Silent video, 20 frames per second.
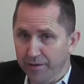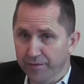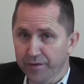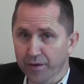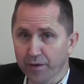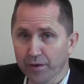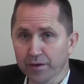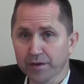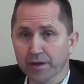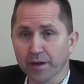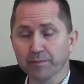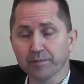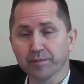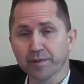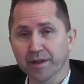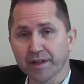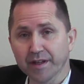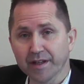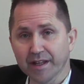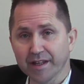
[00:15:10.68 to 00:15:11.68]
if your
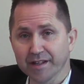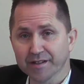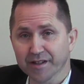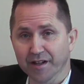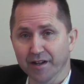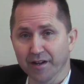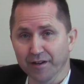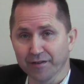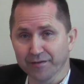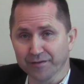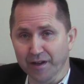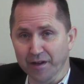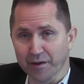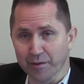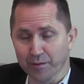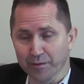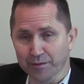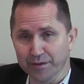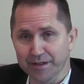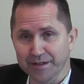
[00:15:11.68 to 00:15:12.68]
company needs a
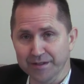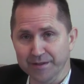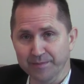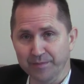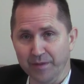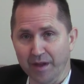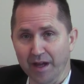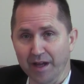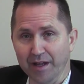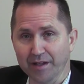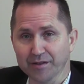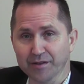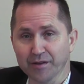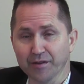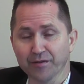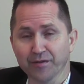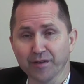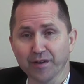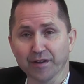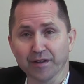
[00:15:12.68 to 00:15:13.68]
half-day audit
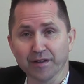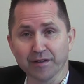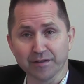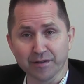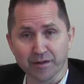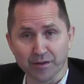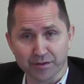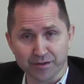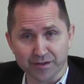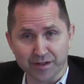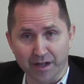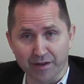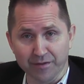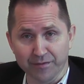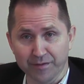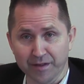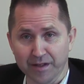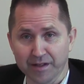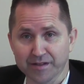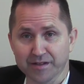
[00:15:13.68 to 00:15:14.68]
and you feel that your
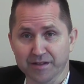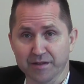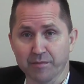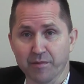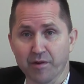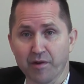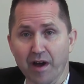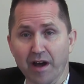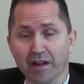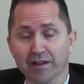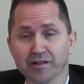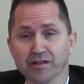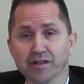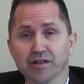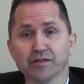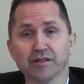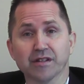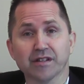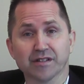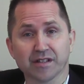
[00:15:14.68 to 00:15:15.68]
staff needs the morale
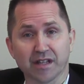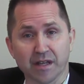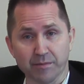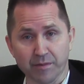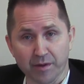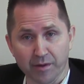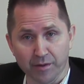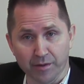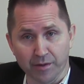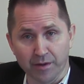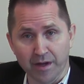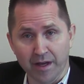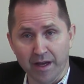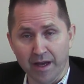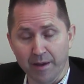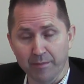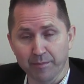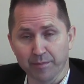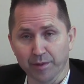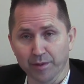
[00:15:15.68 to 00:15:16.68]
and you need to keep your
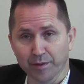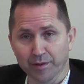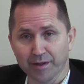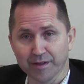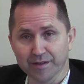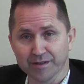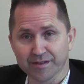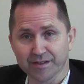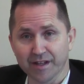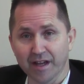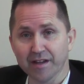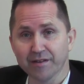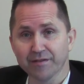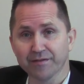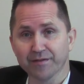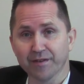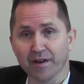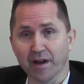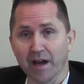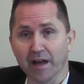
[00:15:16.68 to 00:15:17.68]
employees
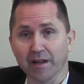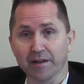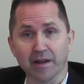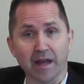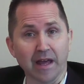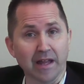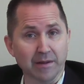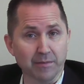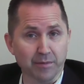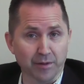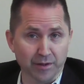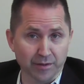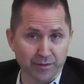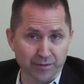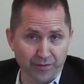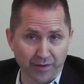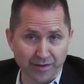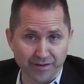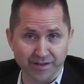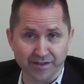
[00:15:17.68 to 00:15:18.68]
safe and anybody
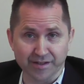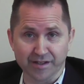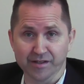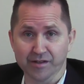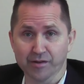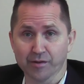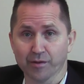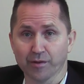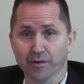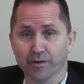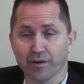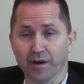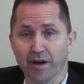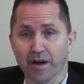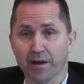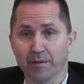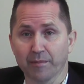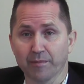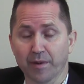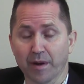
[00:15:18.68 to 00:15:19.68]
who's visiting
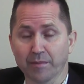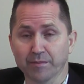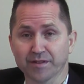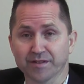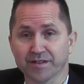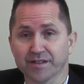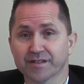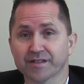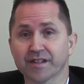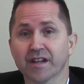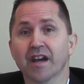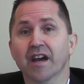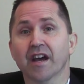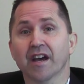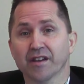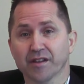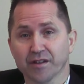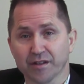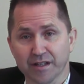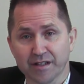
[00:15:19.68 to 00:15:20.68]
your premises,
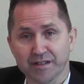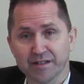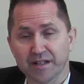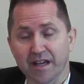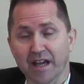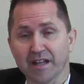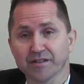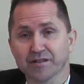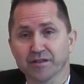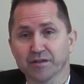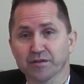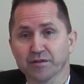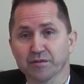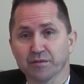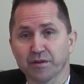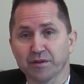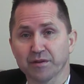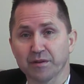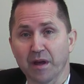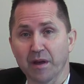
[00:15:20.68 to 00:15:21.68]
you need to get in
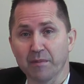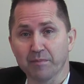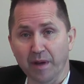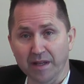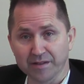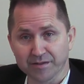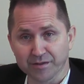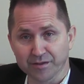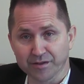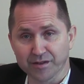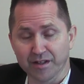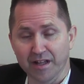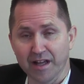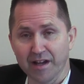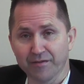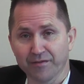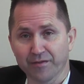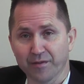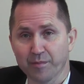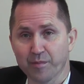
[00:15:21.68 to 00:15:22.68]
touch with Basil
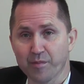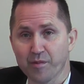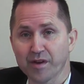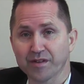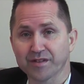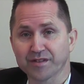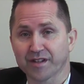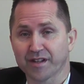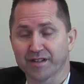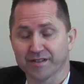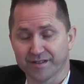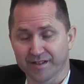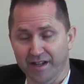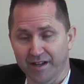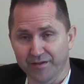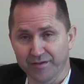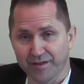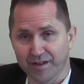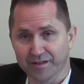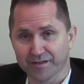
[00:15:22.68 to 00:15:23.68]
Gillett from Risk
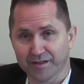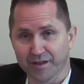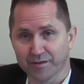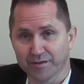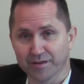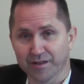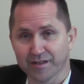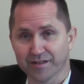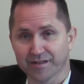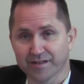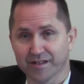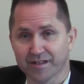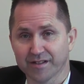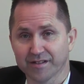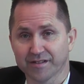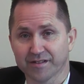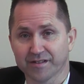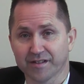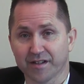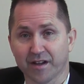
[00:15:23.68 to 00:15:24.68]
Safety Associates.
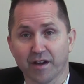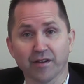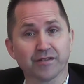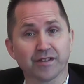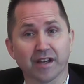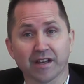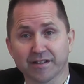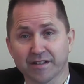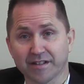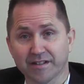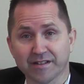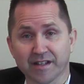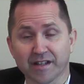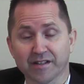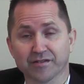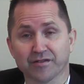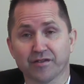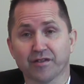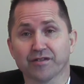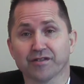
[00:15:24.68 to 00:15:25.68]
His contact
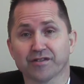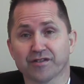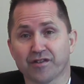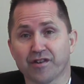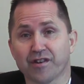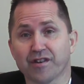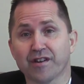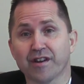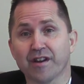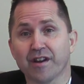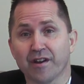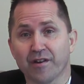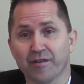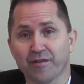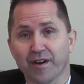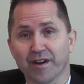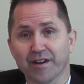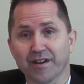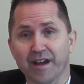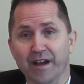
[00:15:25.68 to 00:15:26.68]
details are on the screen
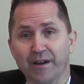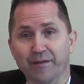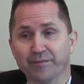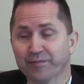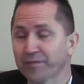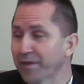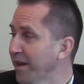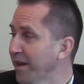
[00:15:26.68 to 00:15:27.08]
right now.